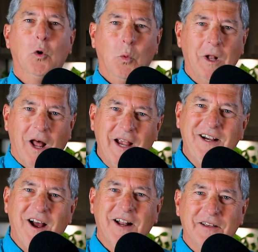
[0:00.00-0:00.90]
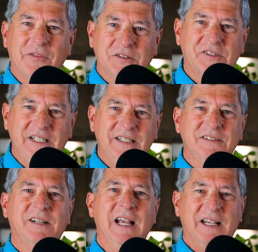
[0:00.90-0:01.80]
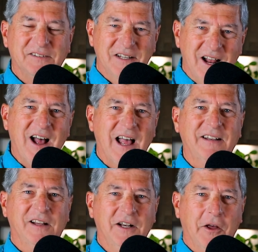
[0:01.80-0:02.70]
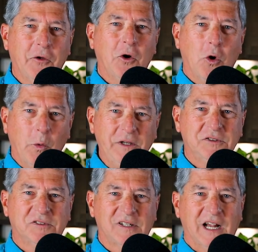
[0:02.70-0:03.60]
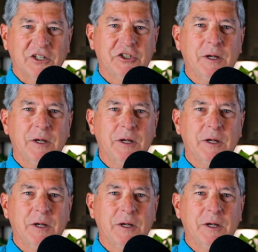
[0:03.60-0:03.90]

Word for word: Well, Icon of the Seas is not another Oasis class